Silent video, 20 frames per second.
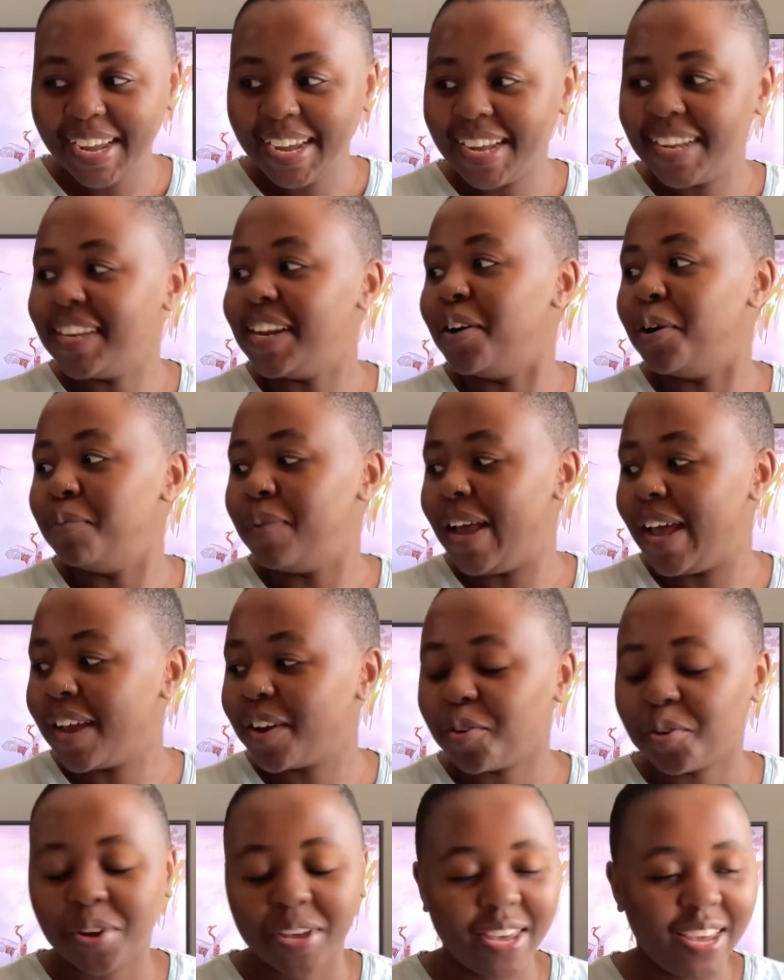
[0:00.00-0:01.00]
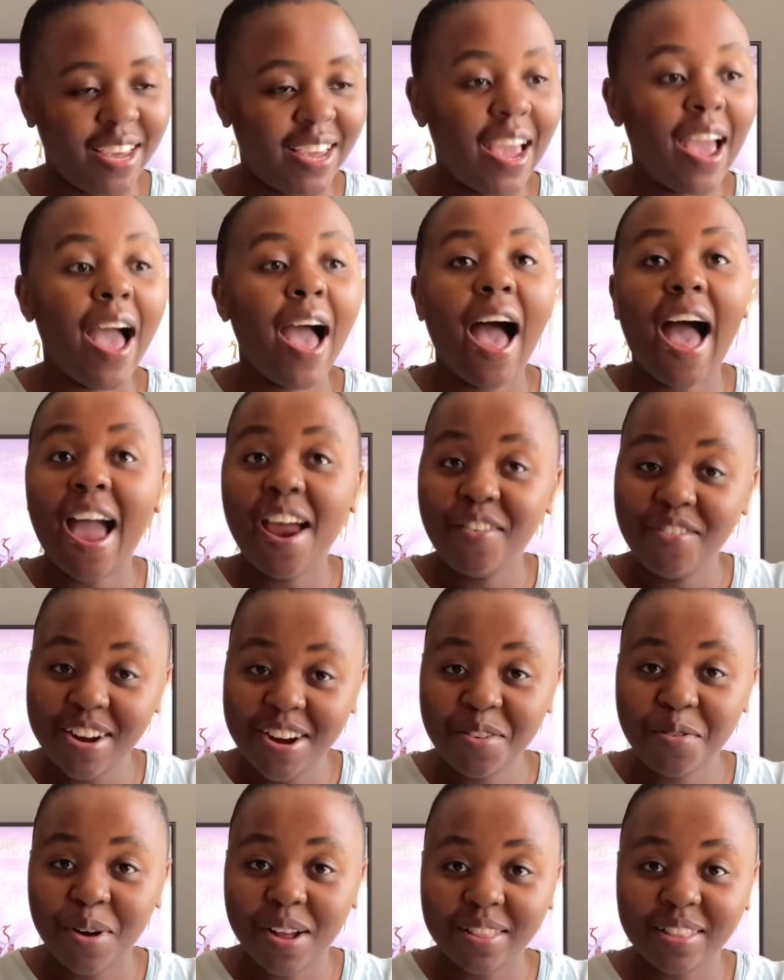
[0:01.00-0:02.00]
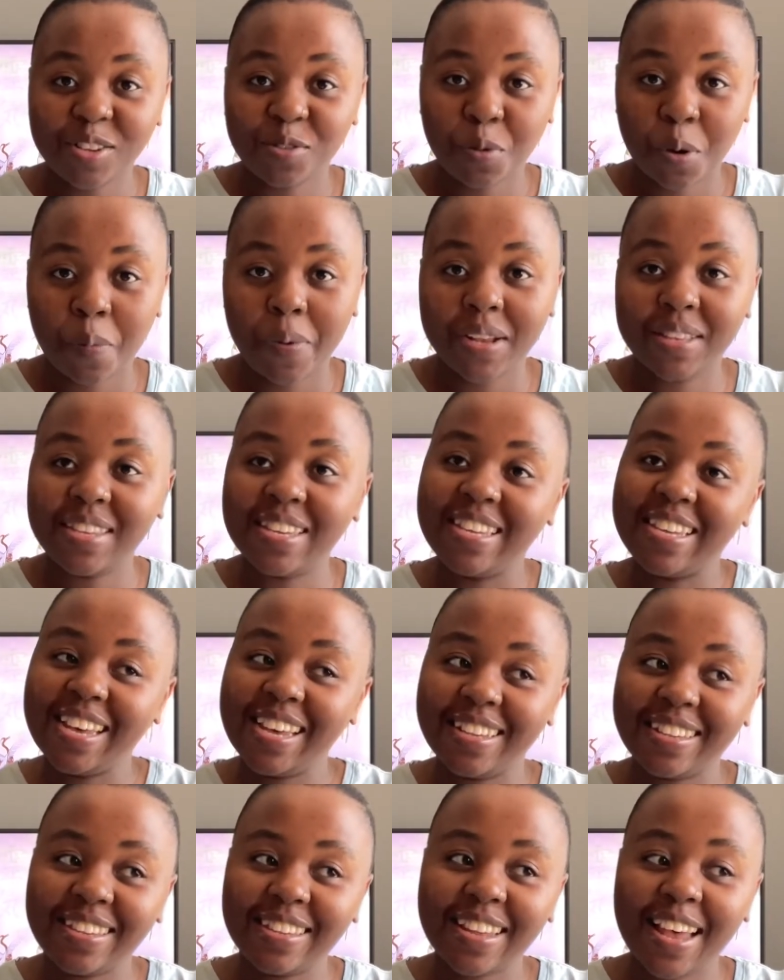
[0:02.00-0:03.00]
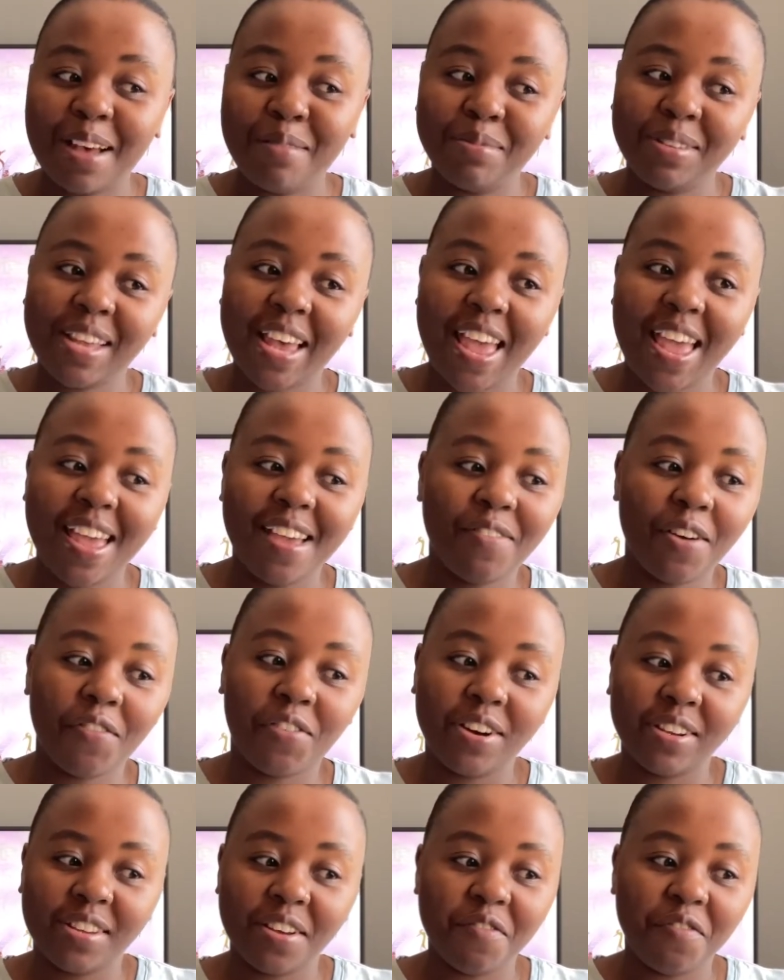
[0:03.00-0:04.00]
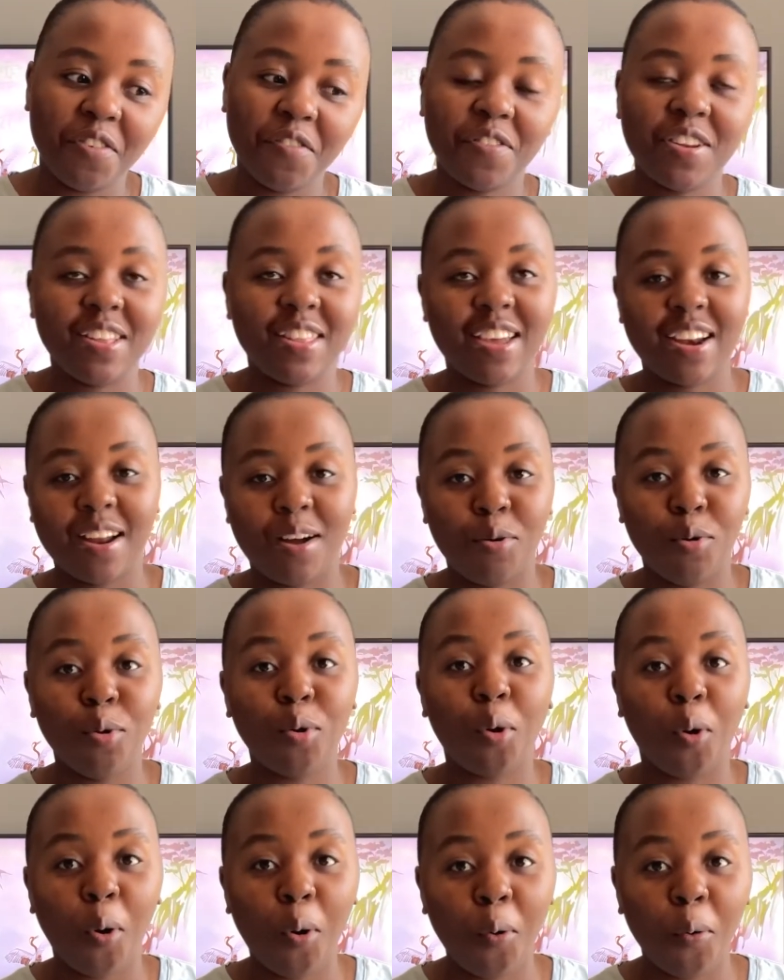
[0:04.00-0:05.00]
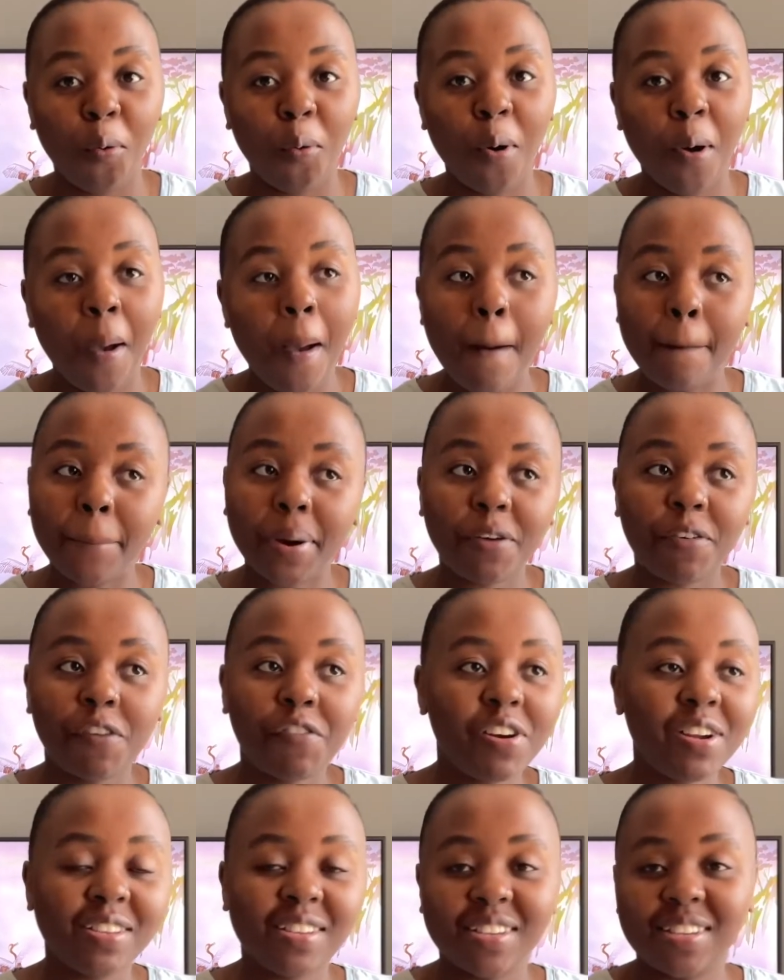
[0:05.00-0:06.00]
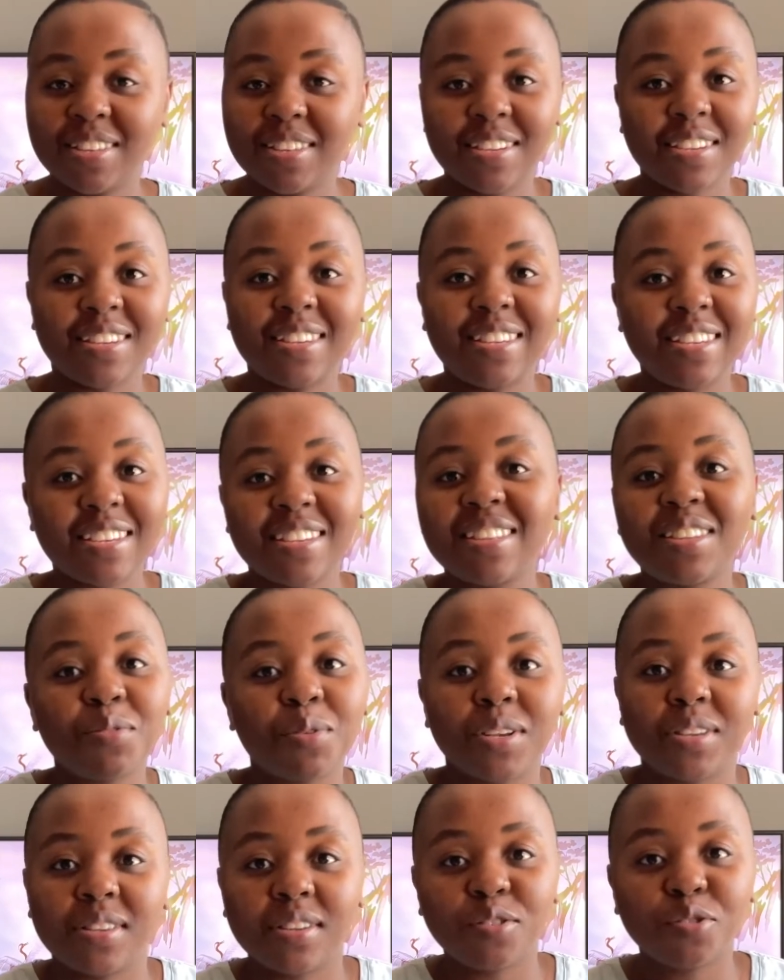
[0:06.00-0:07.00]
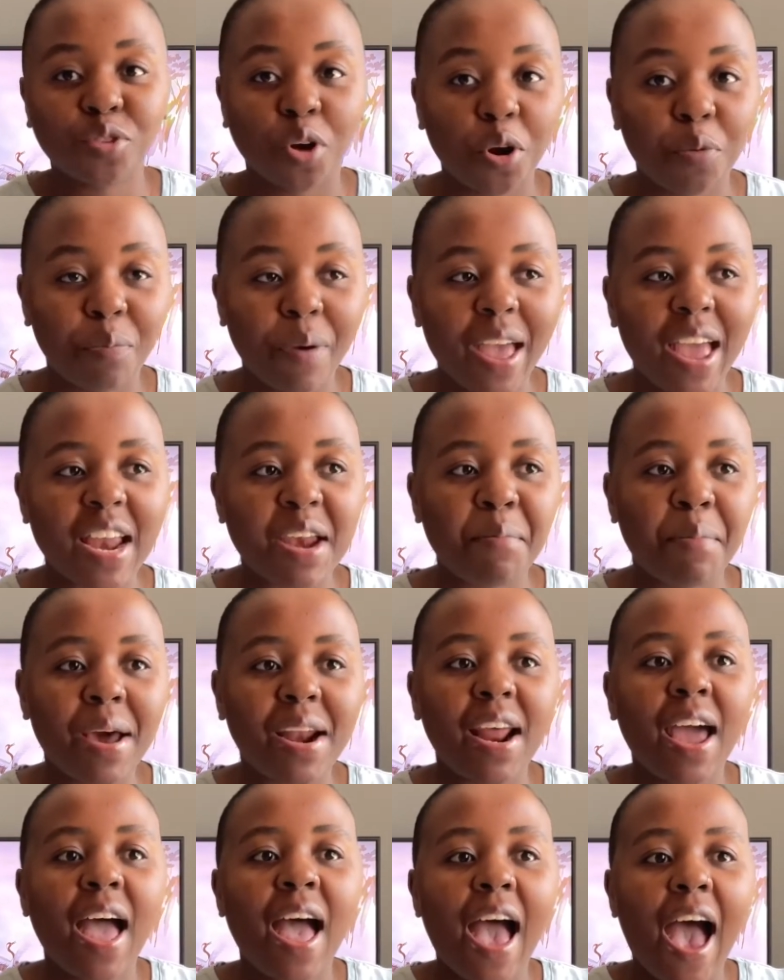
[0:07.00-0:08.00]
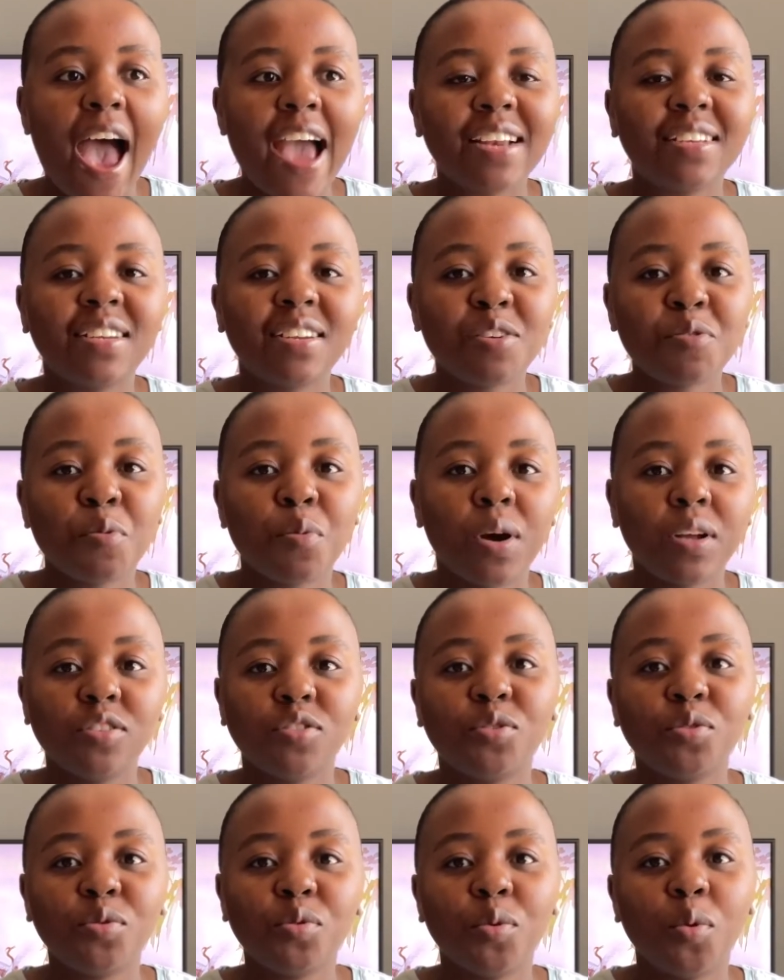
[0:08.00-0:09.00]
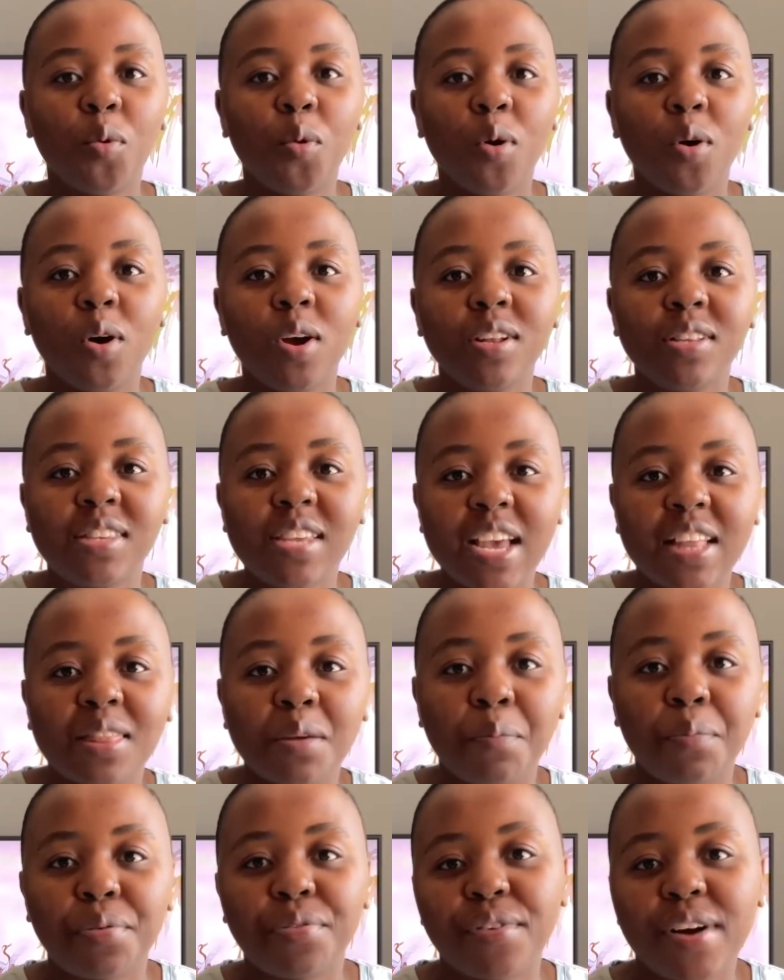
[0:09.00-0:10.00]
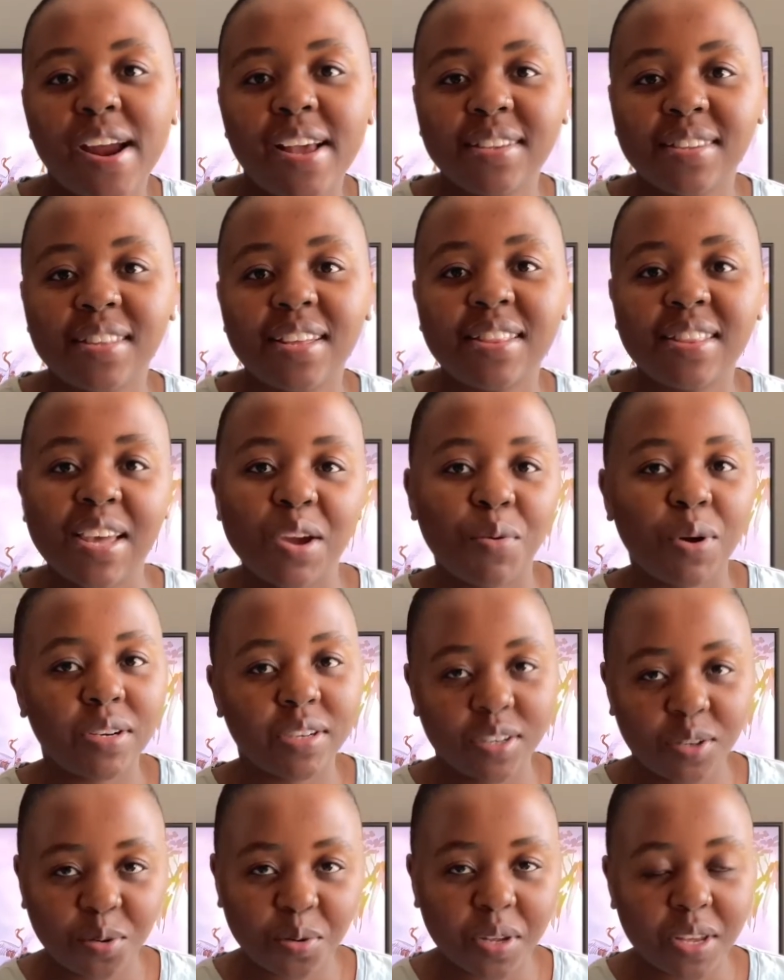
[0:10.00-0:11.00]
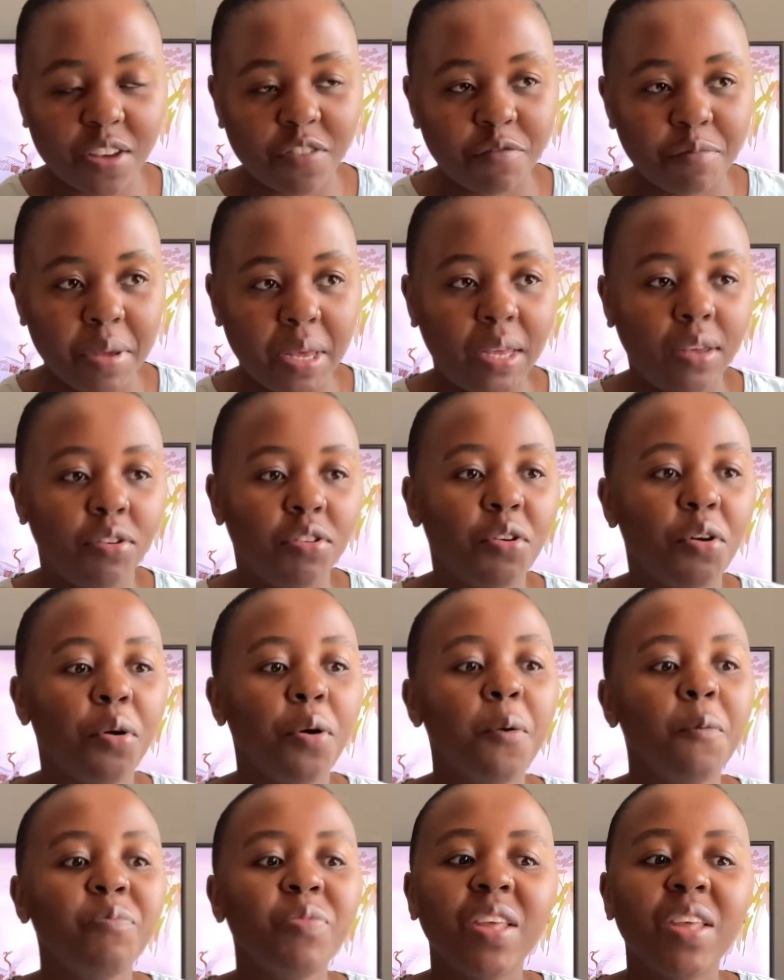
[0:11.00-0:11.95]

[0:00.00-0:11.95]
Now I'm like, okay, I really want this property. Yes, I'm saying 550, then I will go. But 560 was still not bad. But I didn't want to take the price that they wanted to give me, you know.